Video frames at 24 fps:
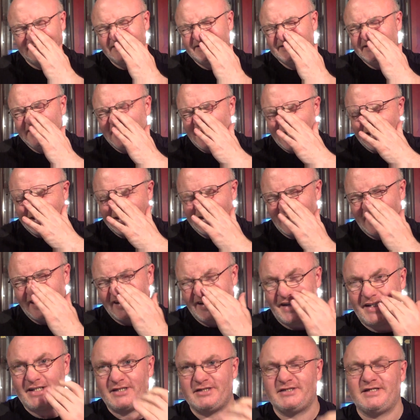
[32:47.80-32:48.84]
yes, I
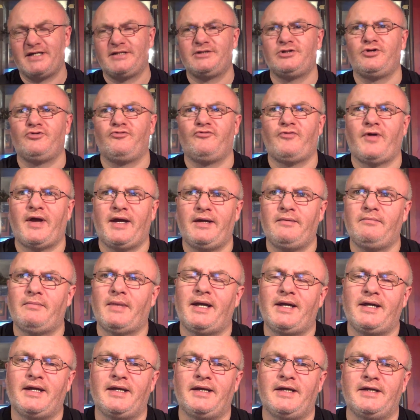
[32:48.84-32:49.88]
can't say terrain
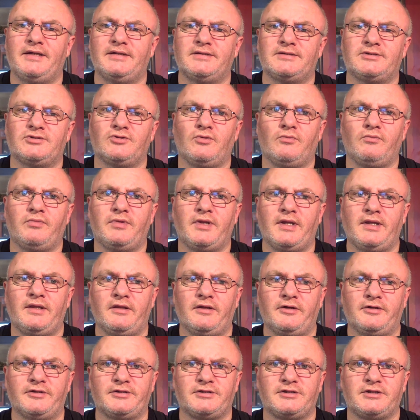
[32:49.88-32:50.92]
making is something
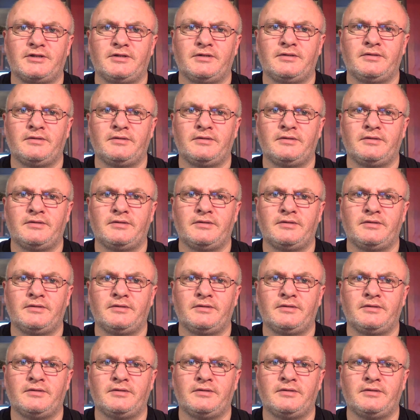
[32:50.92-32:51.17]
that